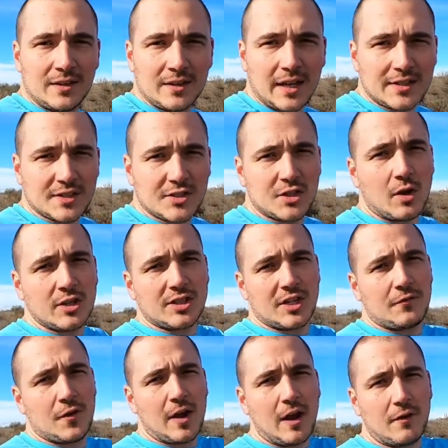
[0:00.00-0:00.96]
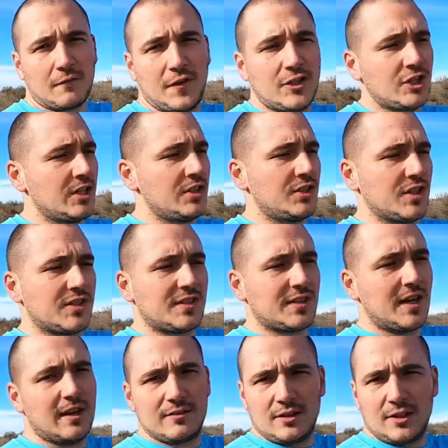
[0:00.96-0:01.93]
Guys, as always, if you're out fishing, just
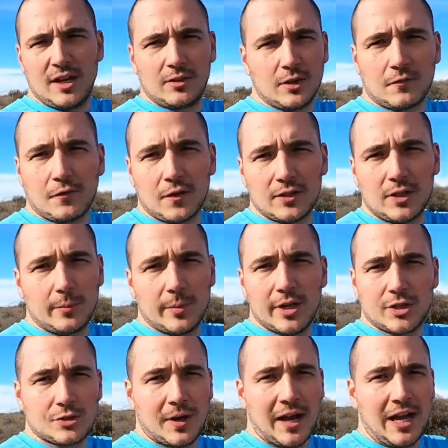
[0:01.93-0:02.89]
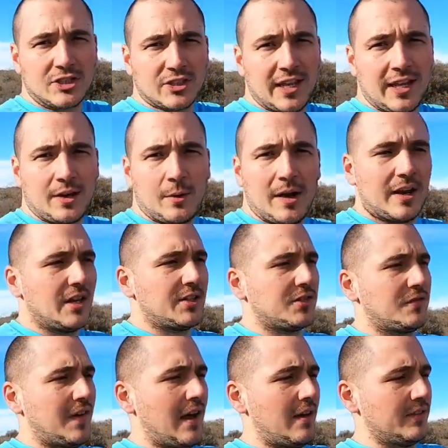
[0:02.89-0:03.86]
uh, you know look for a little bit of trash laying around. I
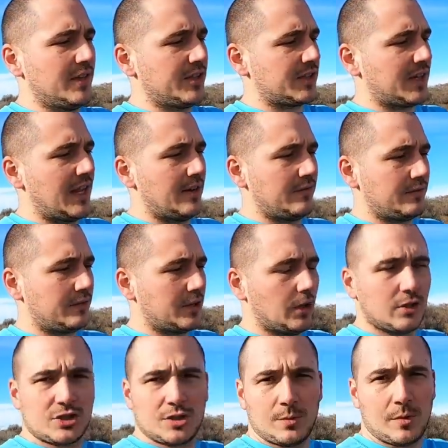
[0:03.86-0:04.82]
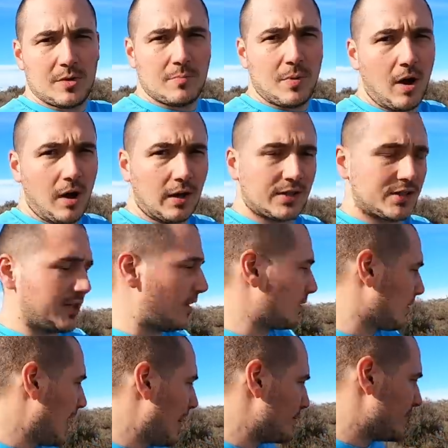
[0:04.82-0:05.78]
just found this kind of close to where we parked, so
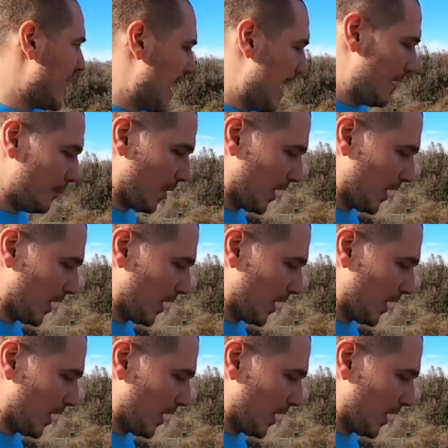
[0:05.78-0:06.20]
grab that.